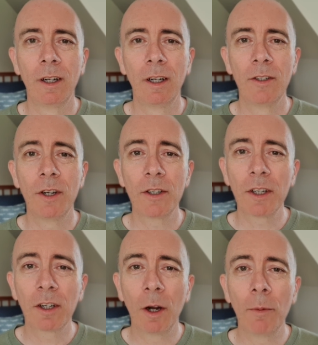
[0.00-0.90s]
Just a
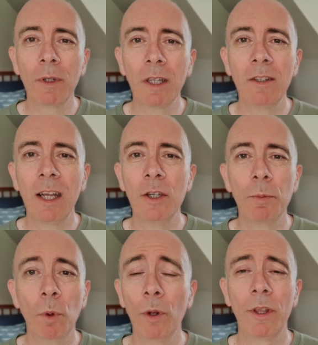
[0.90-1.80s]
crumb contains
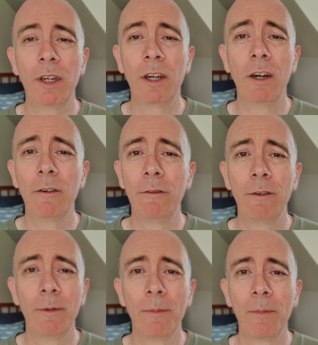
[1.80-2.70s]
more than enough.
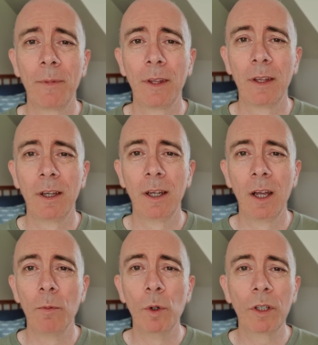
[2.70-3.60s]

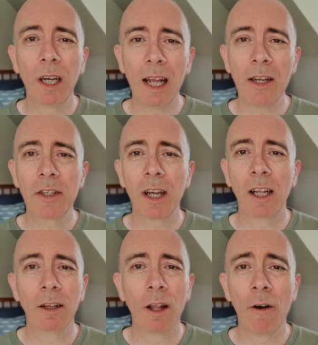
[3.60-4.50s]
More grace
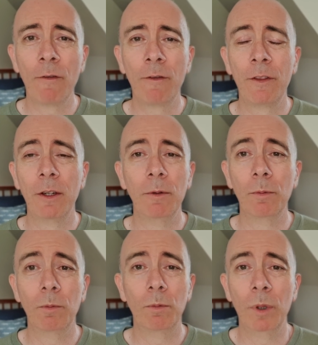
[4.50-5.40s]
and love than
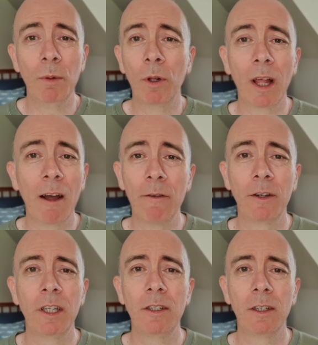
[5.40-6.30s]
we will ever need.